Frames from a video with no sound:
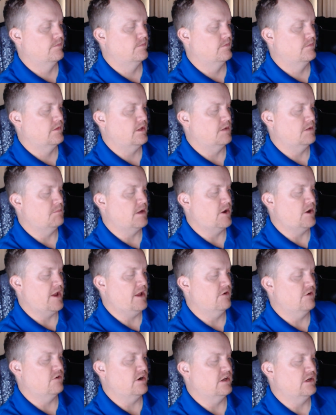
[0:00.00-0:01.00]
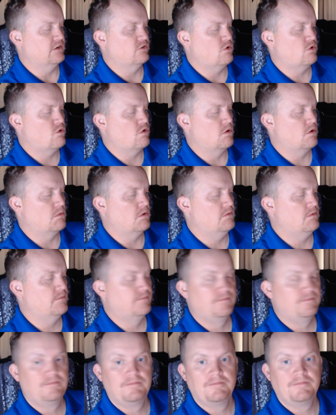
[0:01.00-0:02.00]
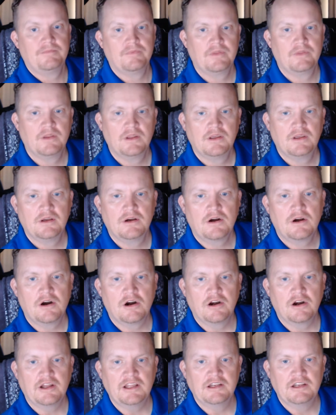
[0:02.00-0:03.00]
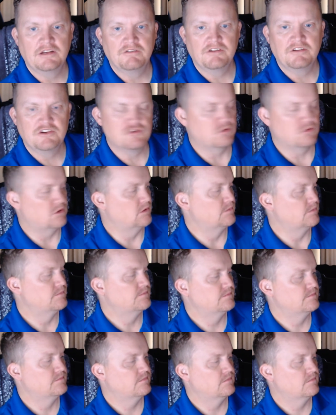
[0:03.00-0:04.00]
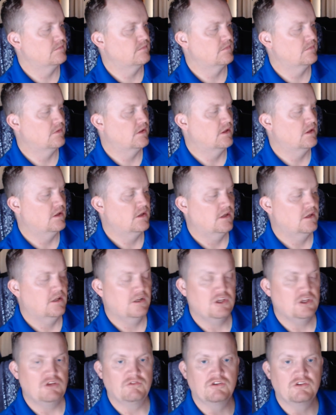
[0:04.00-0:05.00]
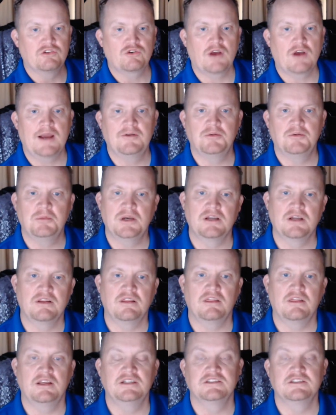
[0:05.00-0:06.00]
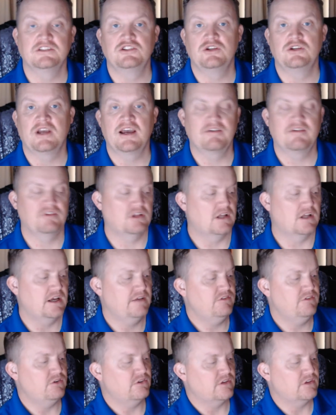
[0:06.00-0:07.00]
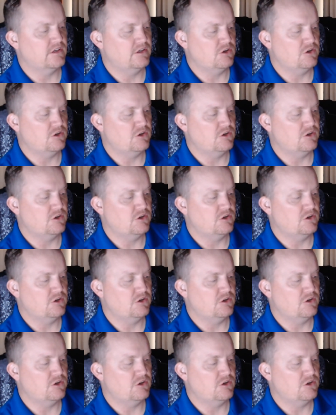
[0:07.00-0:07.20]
and my handwriting is horrible, are an individual. And you've described to me other things that you have in life. You said you're